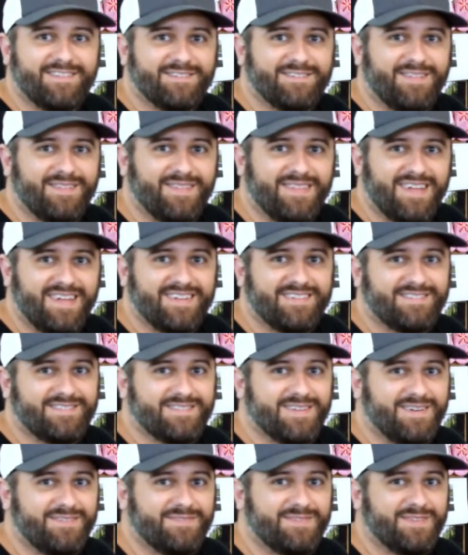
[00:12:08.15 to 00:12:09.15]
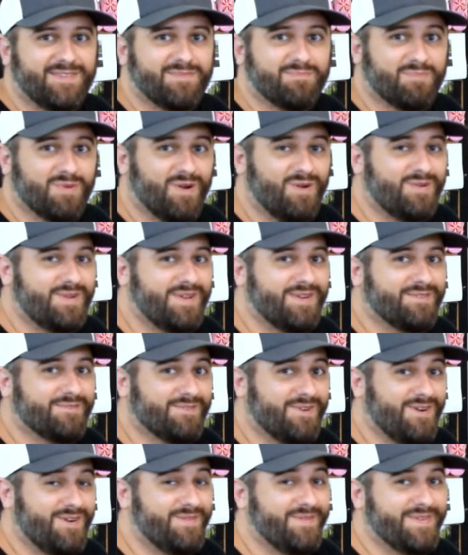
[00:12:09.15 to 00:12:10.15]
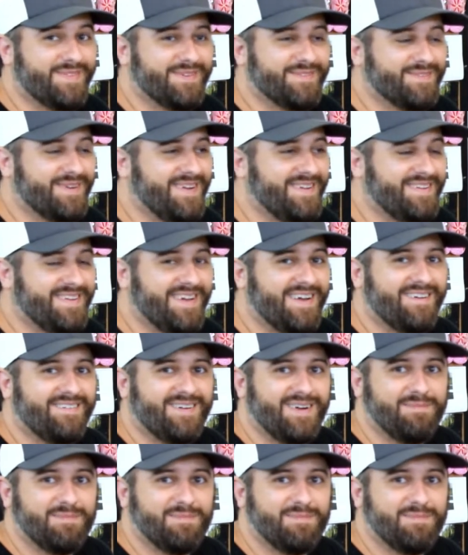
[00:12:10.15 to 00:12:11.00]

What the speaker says: There's a lot of stuff that's broken and wrong with it right now,